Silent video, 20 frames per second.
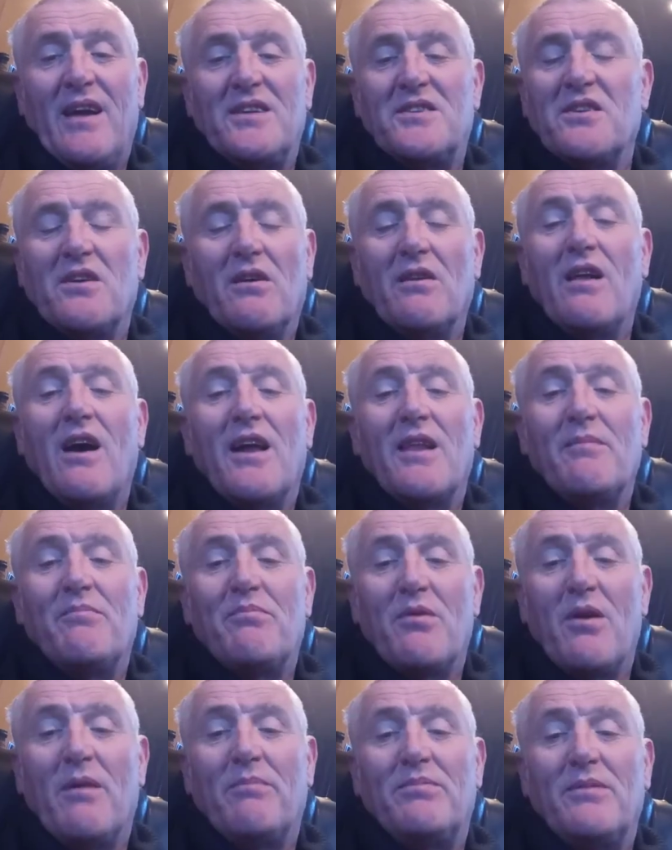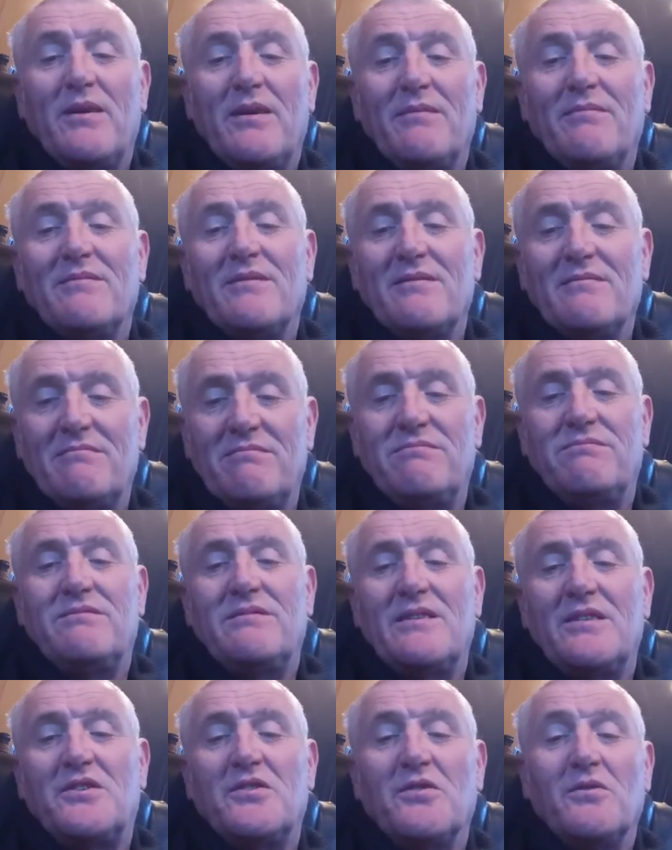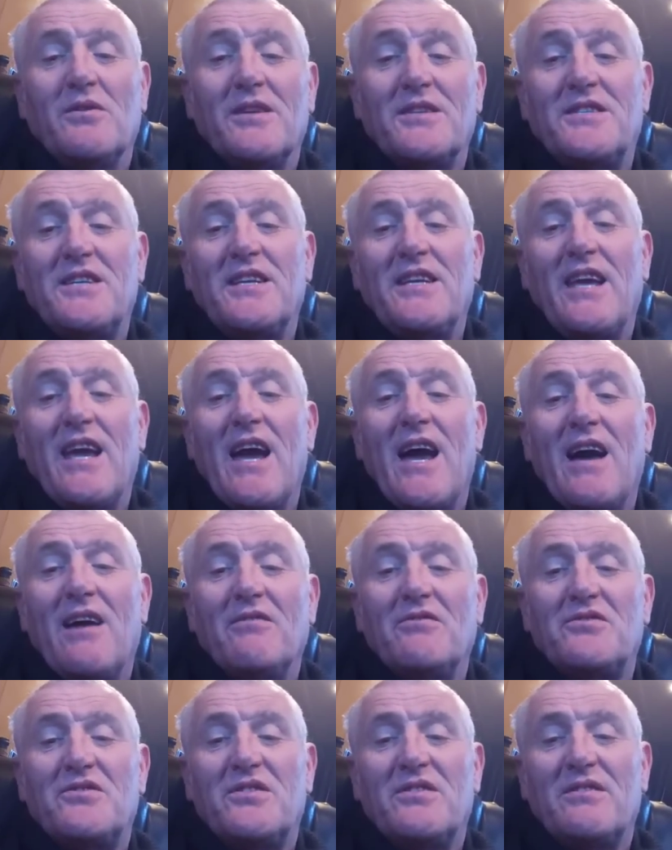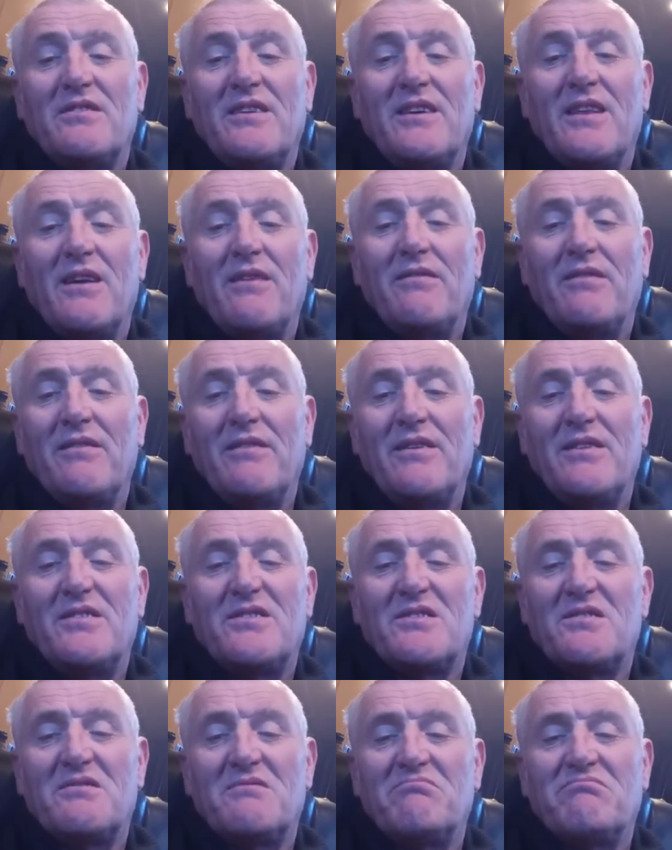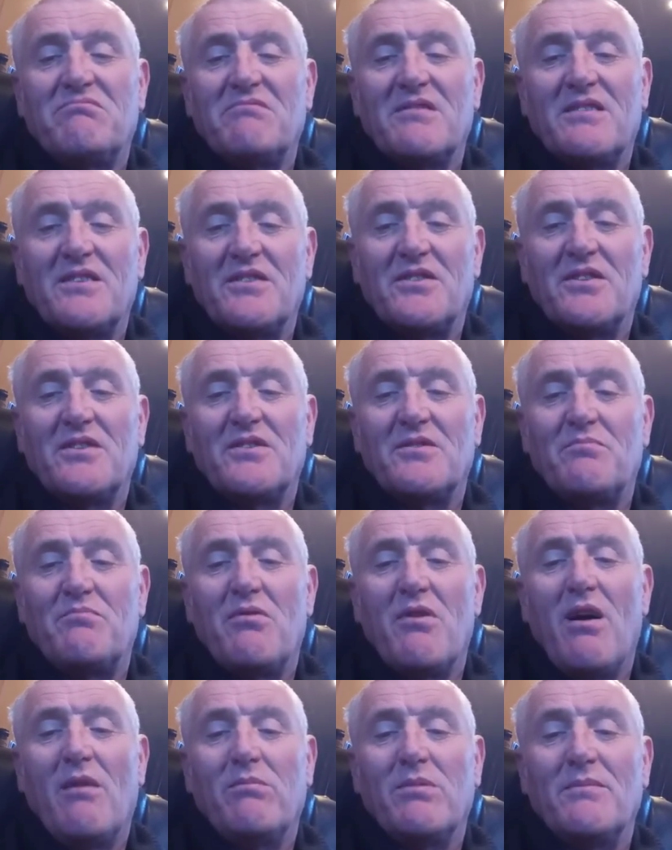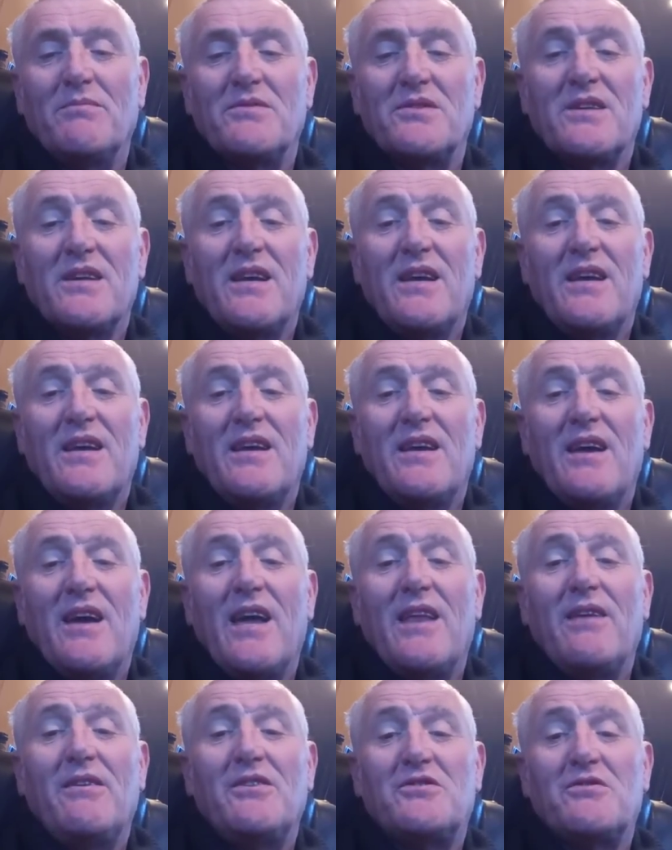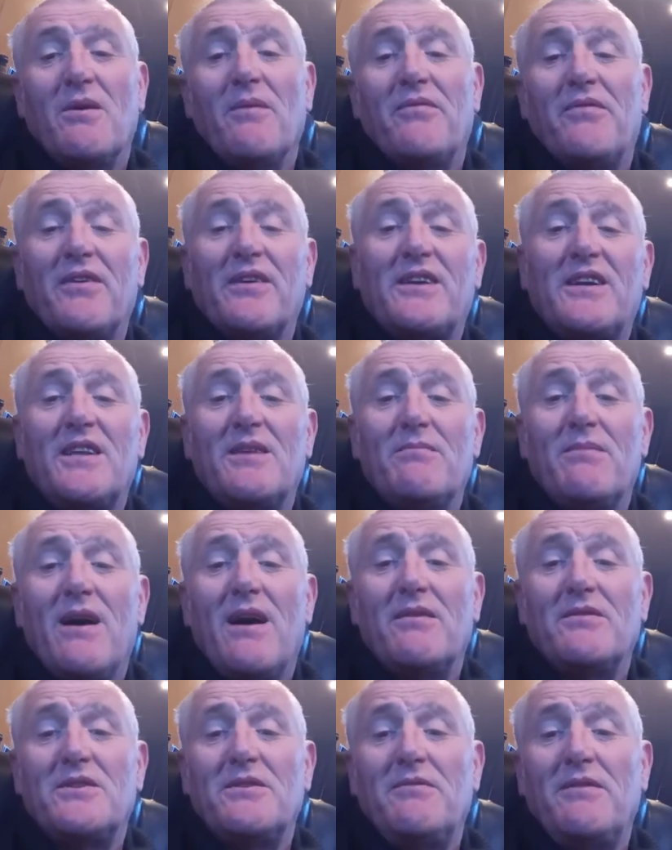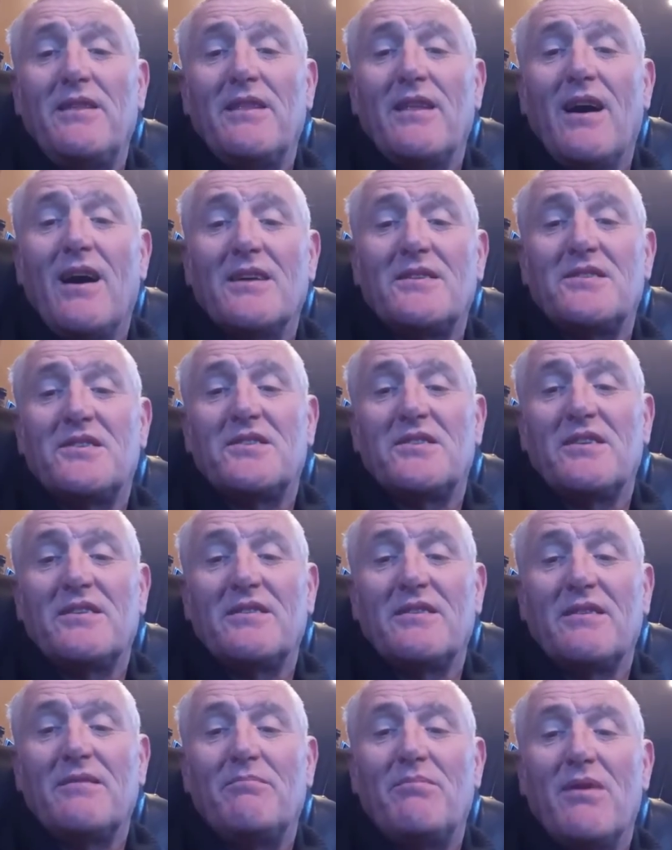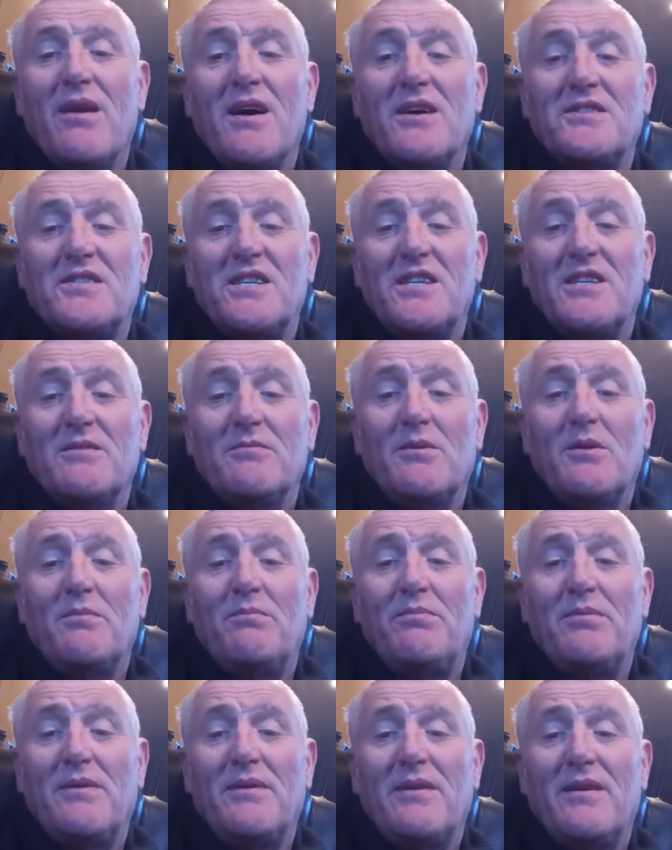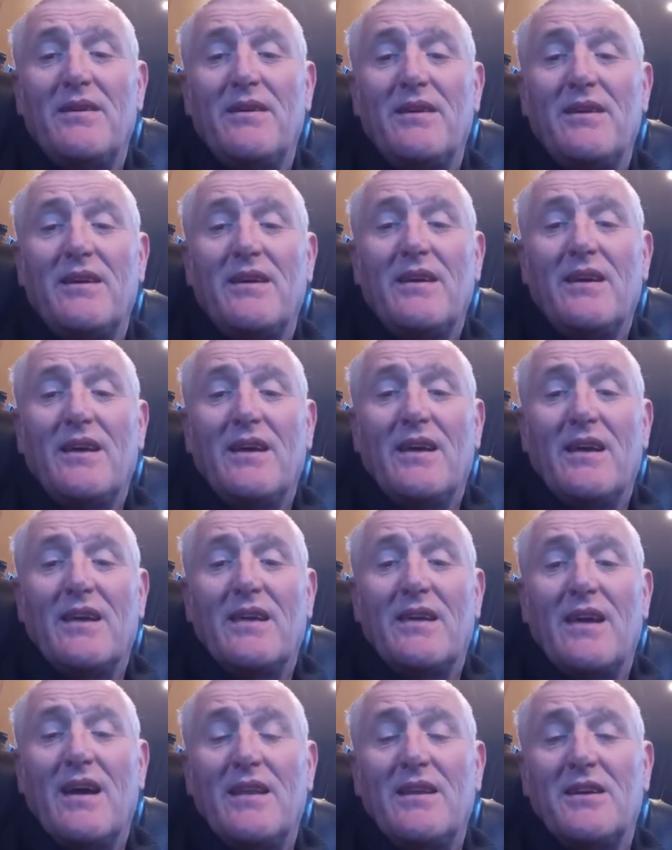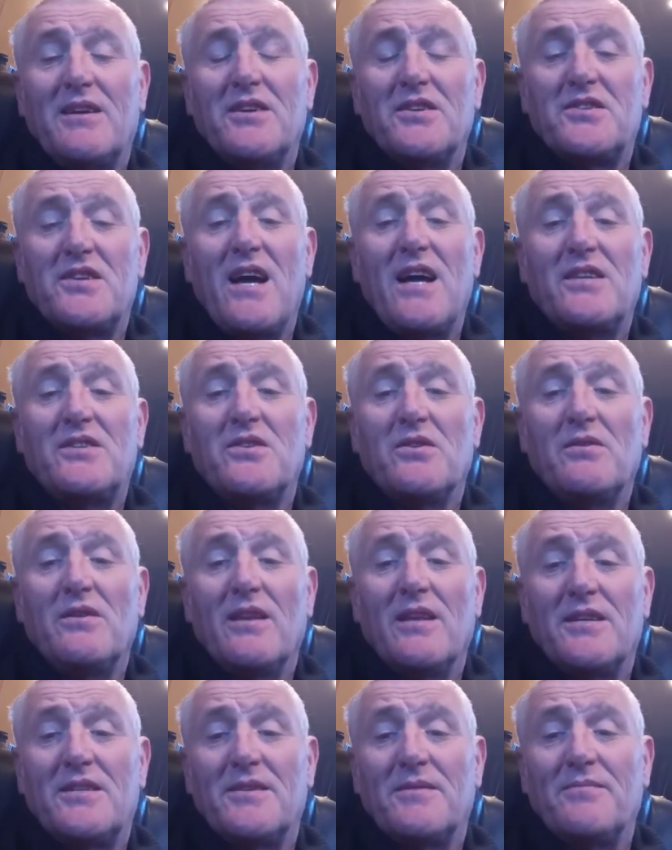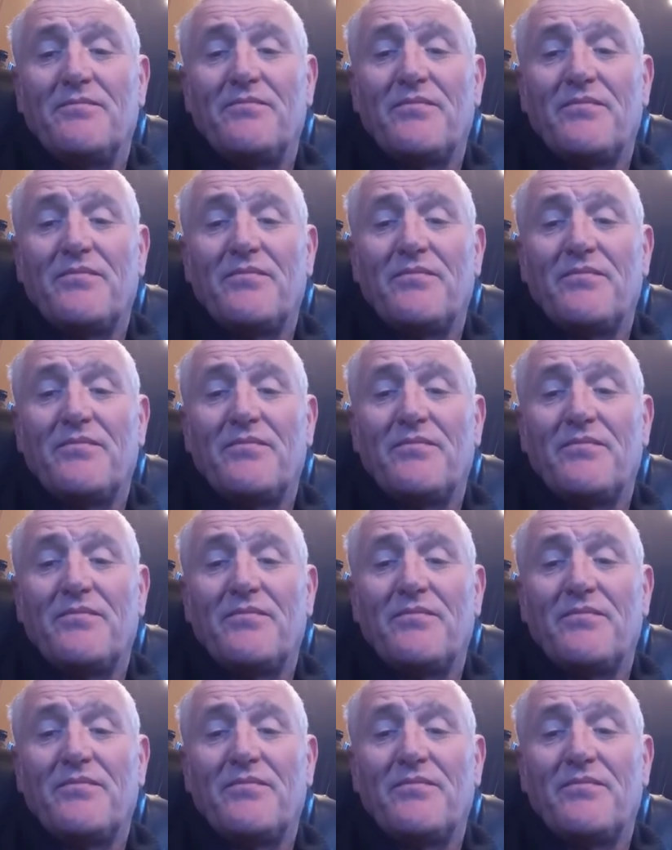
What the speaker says: not like a proper a toilet in your house. You know, there's problems. Anyway, so I'm thinking about doing that, pricing them up, and getting a cassette toilet.